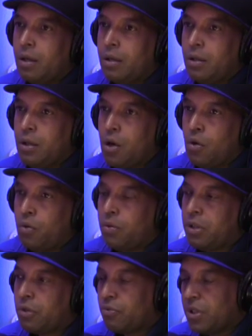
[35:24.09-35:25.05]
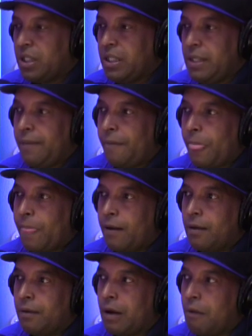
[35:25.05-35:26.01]
you know, to really
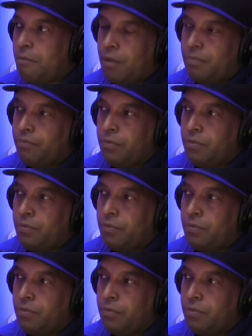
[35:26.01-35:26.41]
come up,